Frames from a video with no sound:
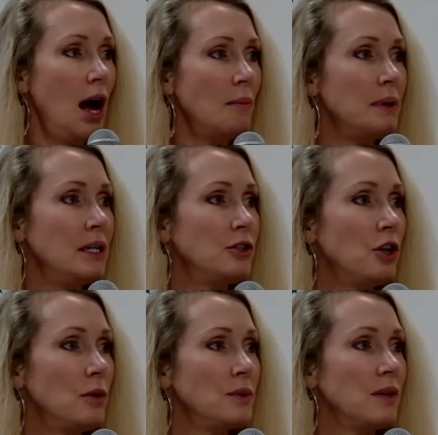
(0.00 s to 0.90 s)
up in
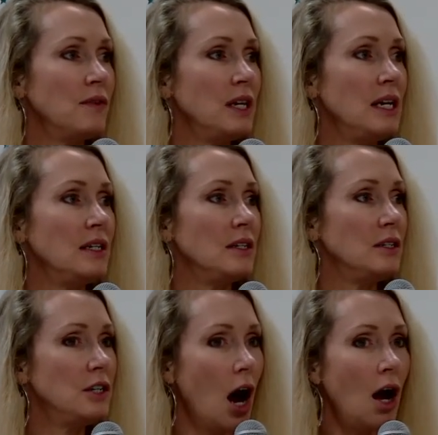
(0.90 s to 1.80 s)
terms of the
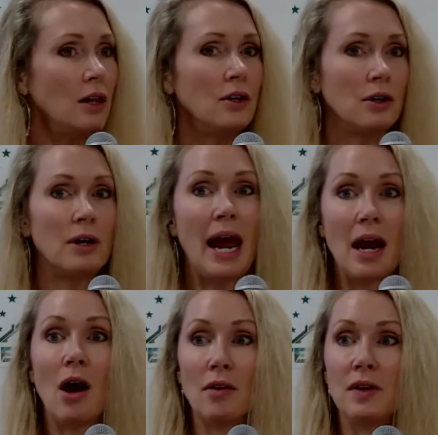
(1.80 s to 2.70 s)
dollar
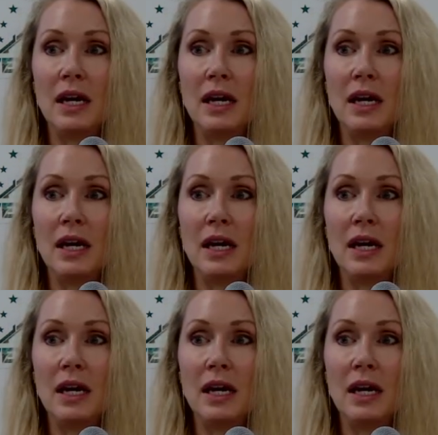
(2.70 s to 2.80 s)
ARV,